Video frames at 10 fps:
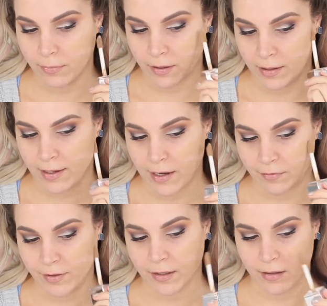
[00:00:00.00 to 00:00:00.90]
I'm gonna
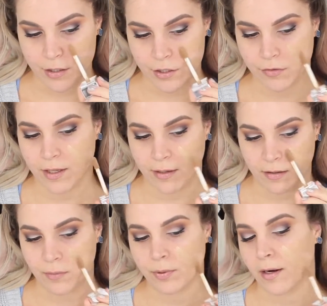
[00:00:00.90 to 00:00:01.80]
have like an issue
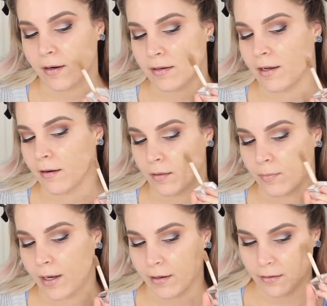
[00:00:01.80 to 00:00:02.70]
getting the product out of the
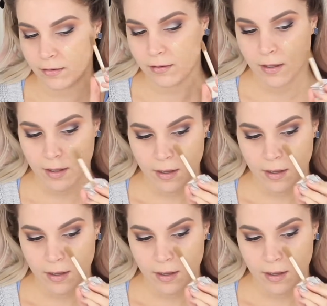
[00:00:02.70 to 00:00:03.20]
bottle.